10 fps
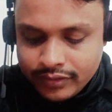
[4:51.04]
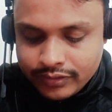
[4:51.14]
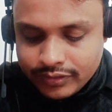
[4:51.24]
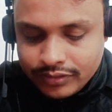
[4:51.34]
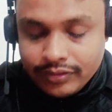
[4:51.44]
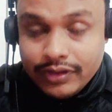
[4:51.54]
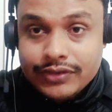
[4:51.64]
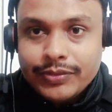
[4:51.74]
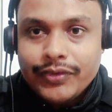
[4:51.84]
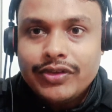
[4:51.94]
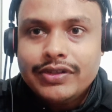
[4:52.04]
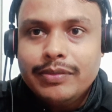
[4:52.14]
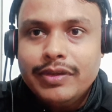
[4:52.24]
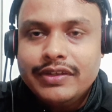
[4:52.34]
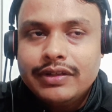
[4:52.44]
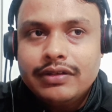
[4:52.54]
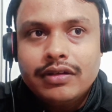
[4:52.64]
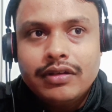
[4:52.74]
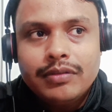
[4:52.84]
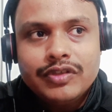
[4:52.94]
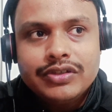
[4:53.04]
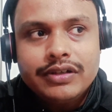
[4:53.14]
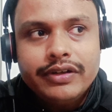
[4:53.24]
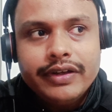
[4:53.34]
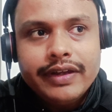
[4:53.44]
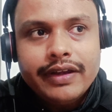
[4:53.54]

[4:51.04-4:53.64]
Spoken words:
So this one was the basic machine learning.